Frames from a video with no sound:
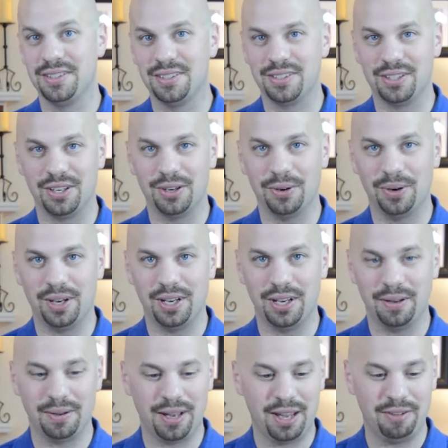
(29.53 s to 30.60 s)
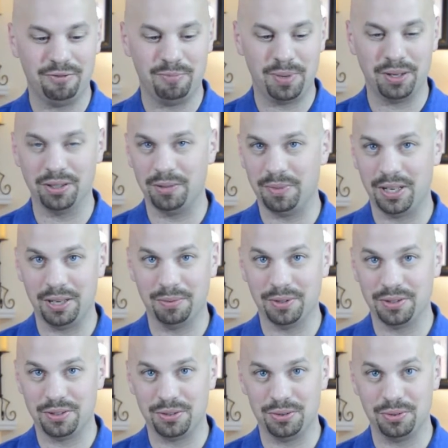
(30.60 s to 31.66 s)
So uh, I have barely been
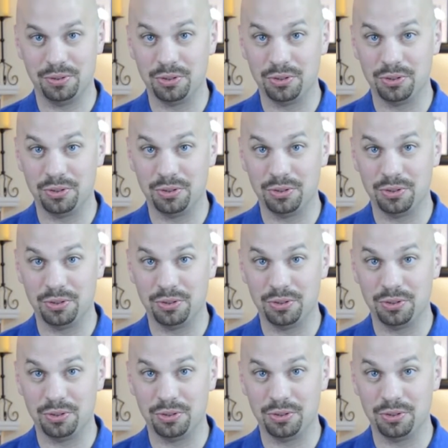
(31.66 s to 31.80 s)
able to